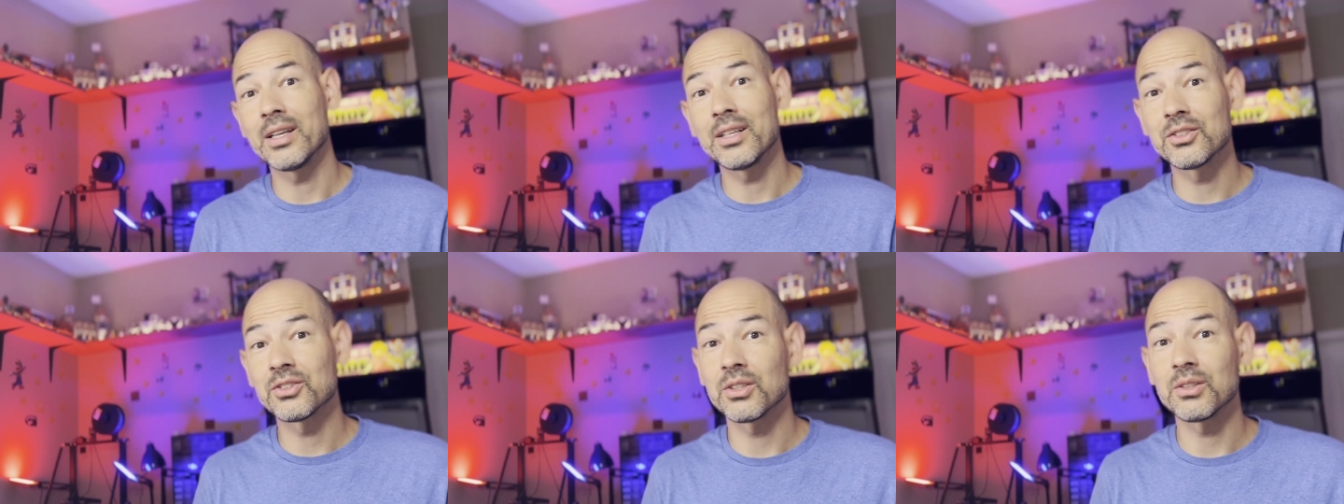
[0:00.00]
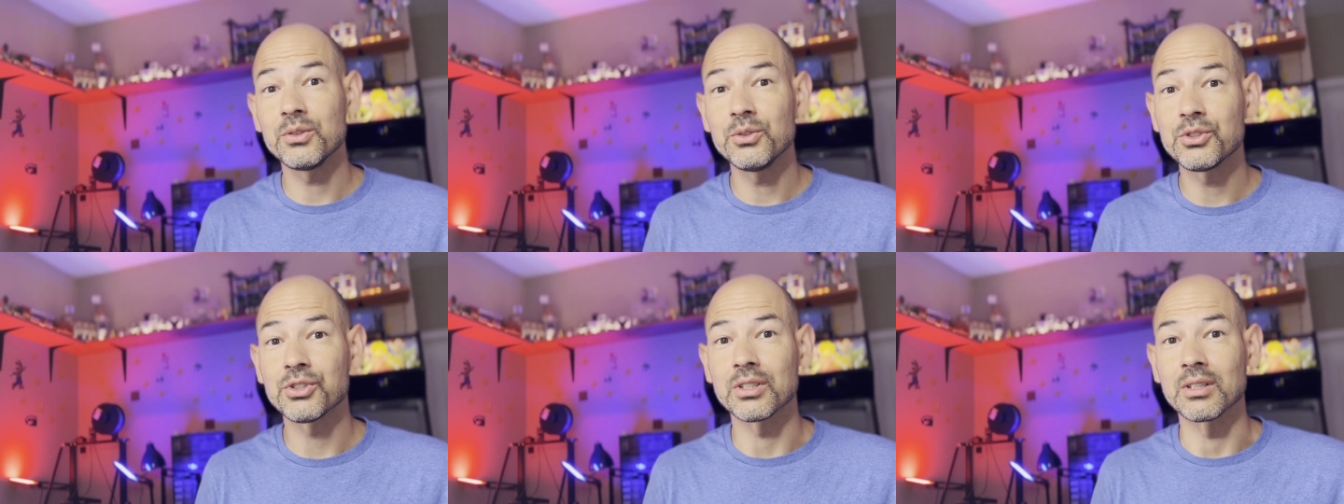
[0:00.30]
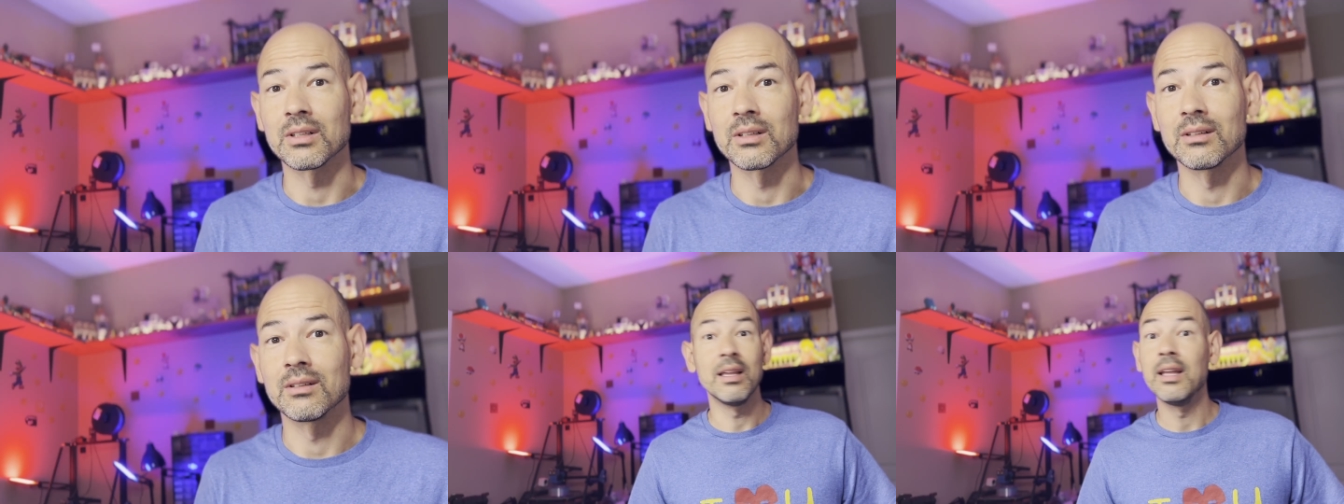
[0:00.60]
a solution.
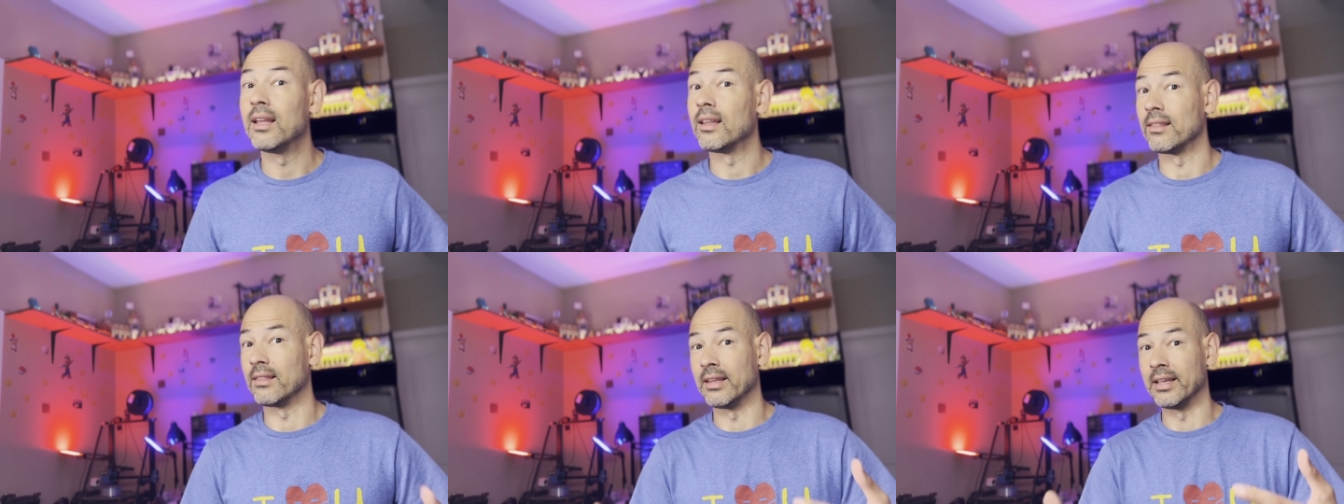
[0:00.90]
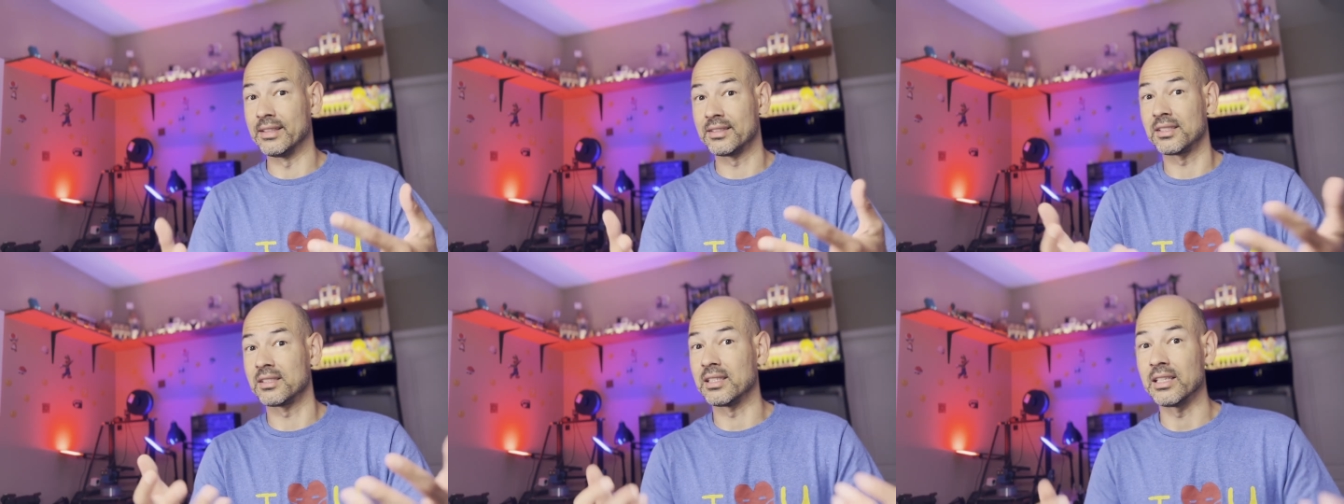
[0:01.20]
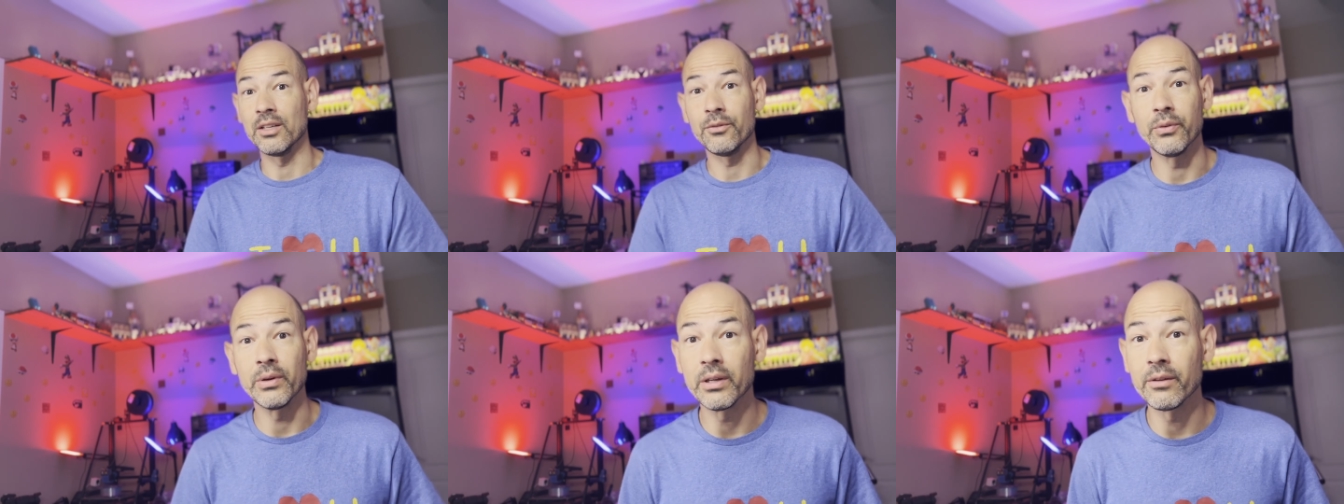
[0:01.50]
Let's see
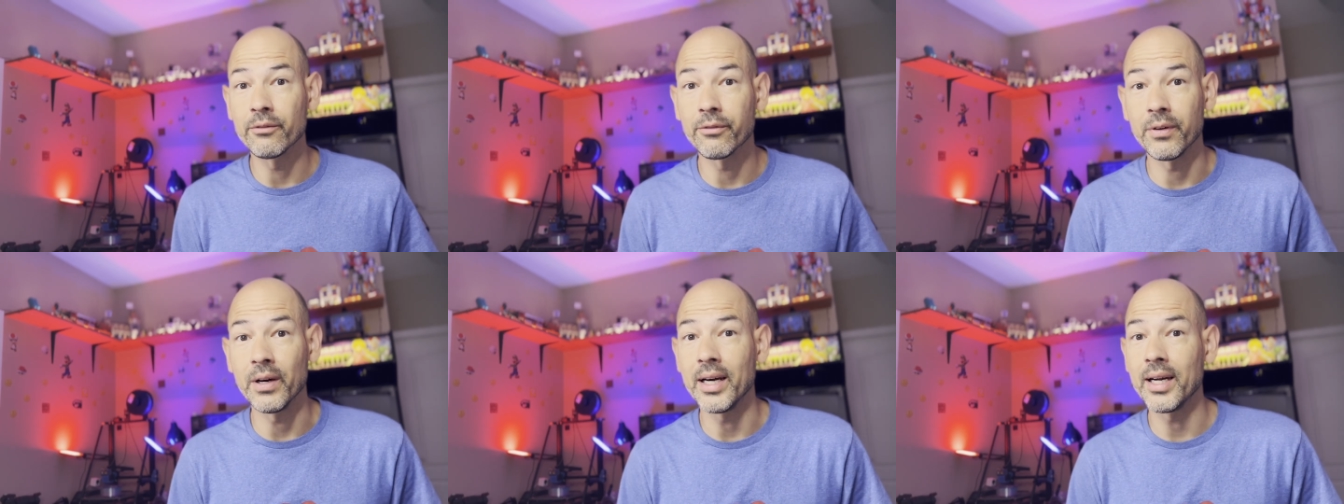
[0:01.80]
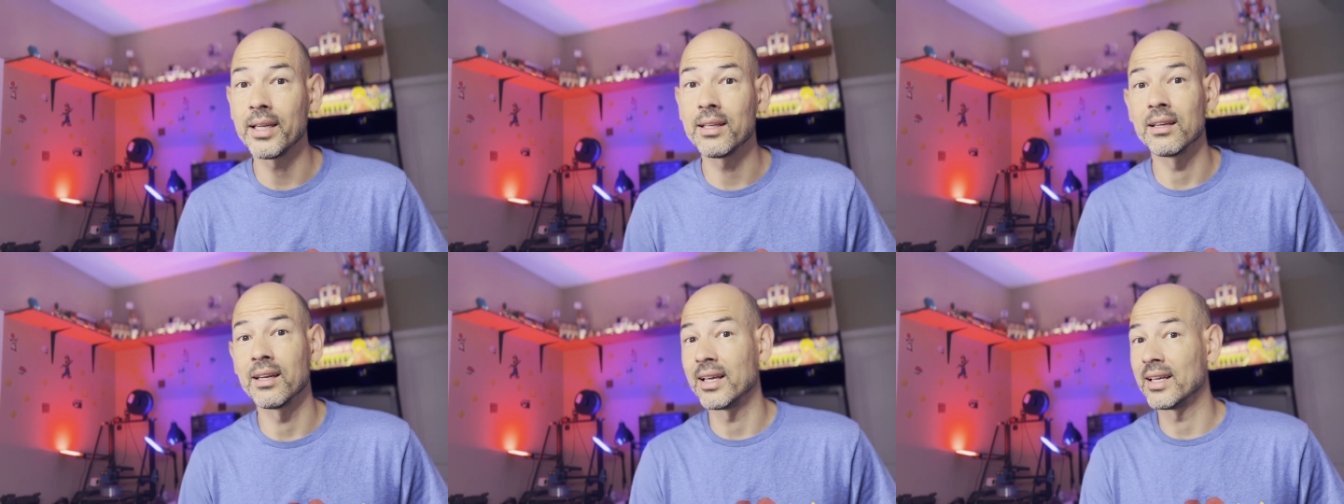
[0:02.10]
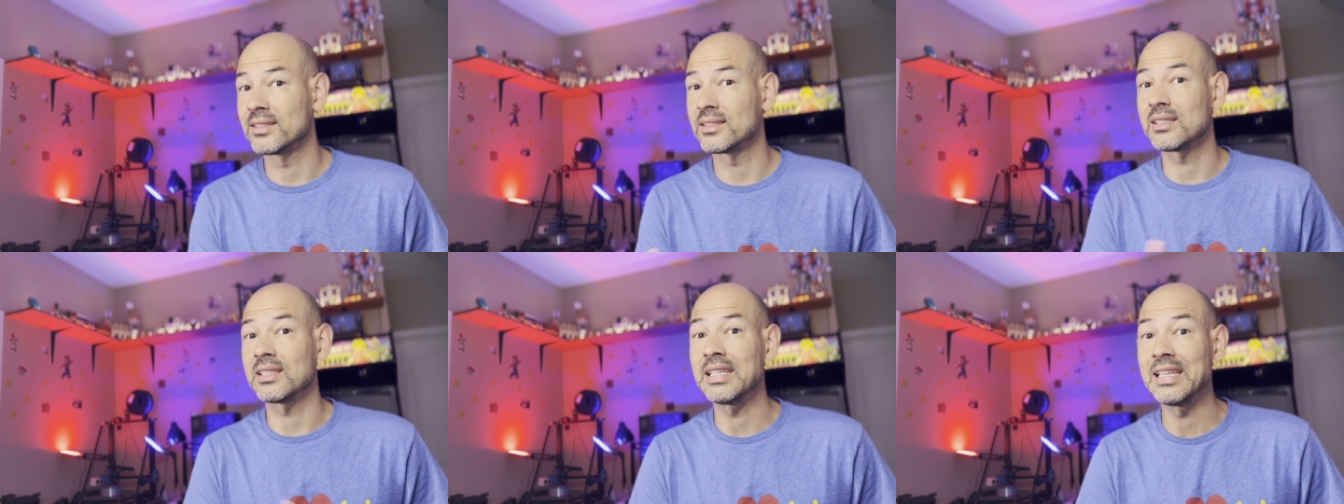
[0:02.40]
if we can find an
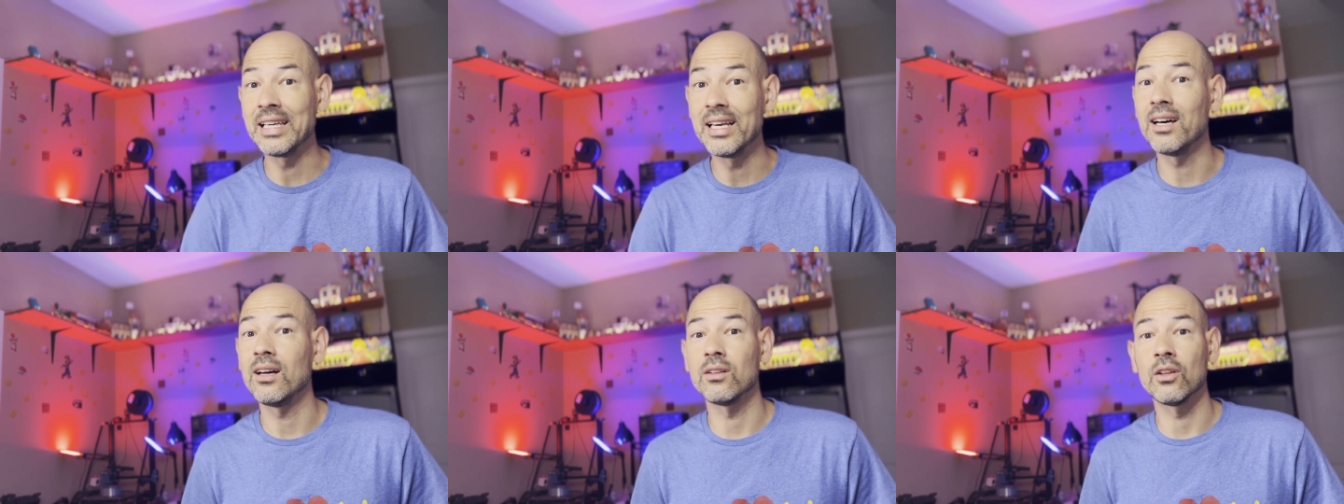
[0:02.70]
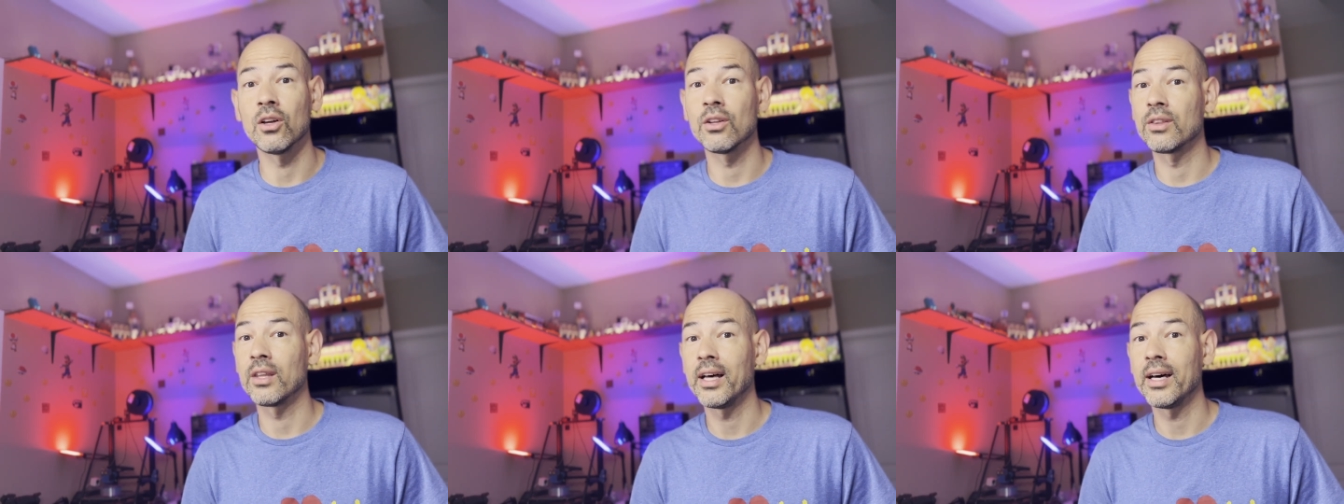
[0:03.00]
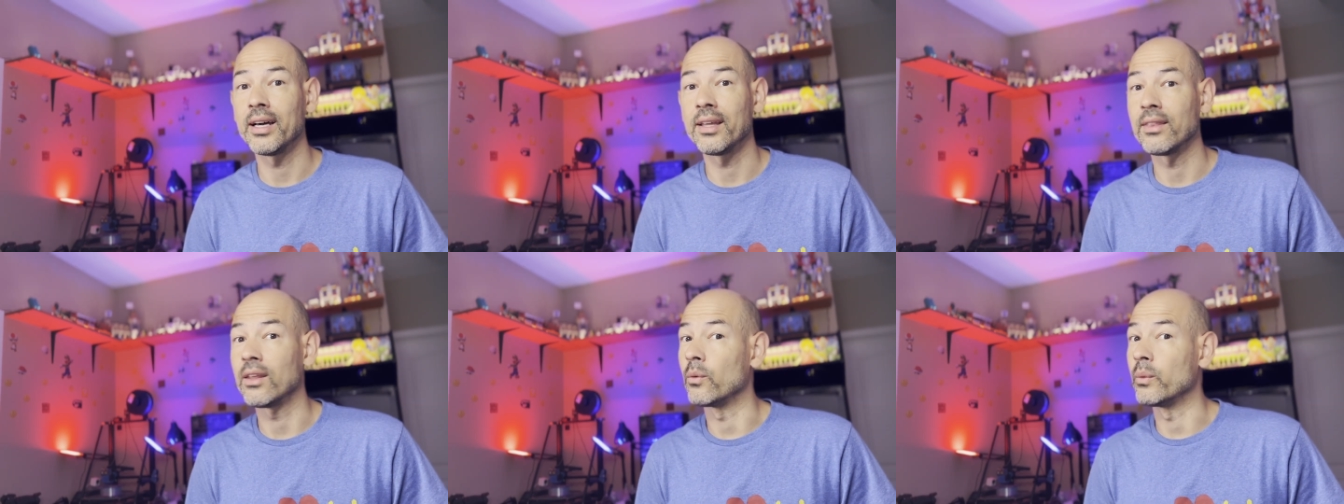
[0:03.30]
STL
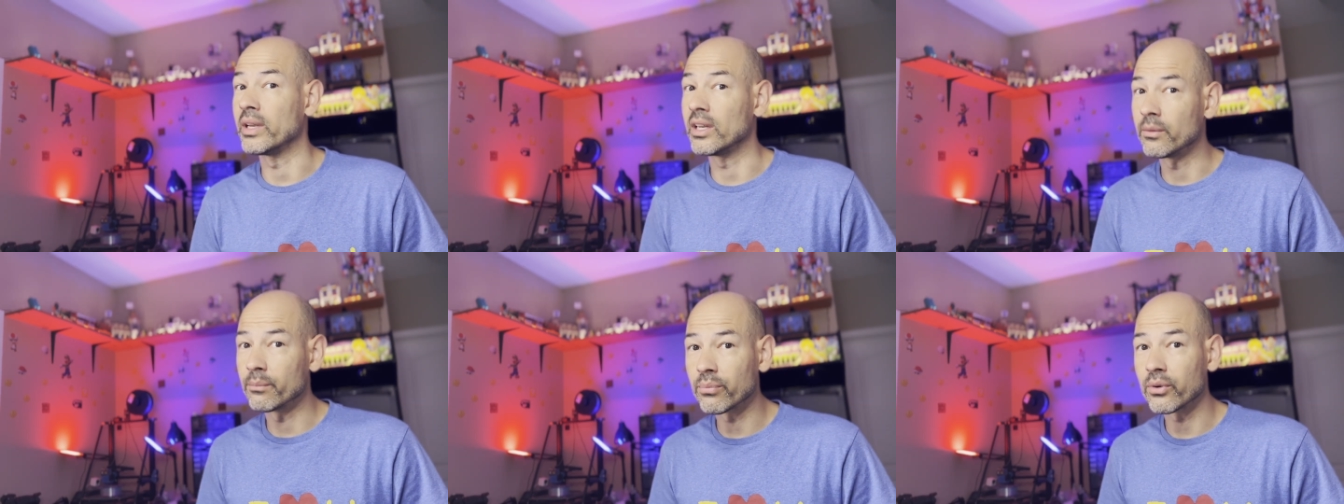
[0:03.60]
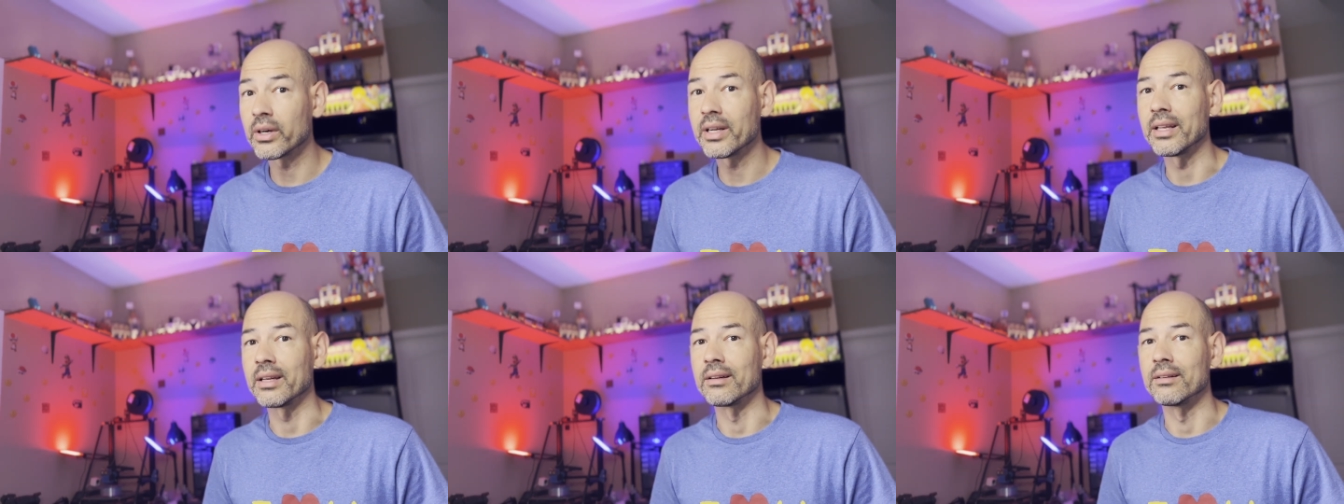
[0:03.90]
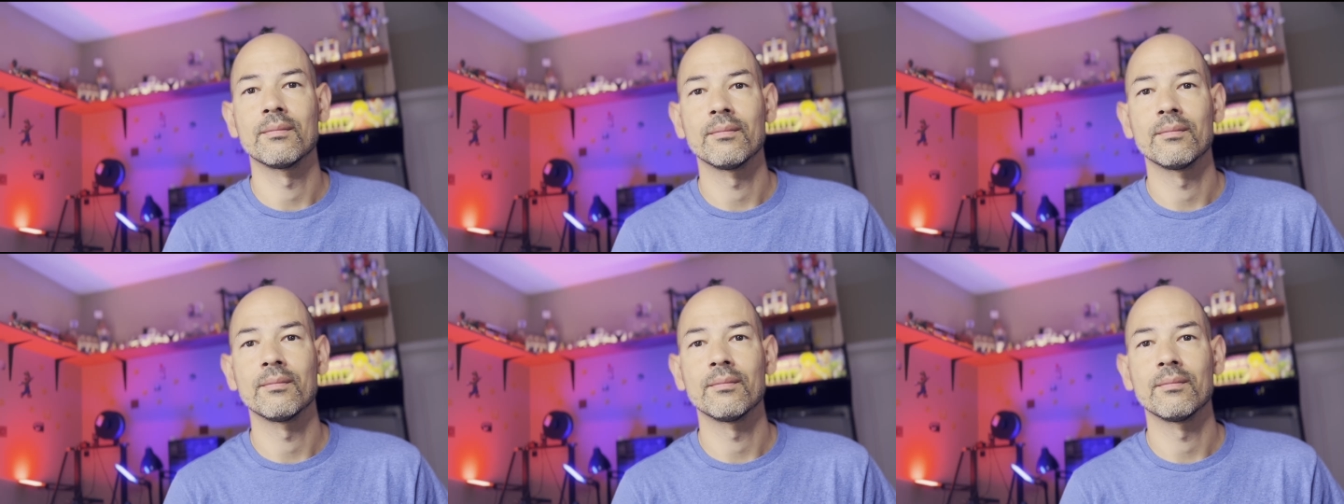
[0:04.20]
online that we can print.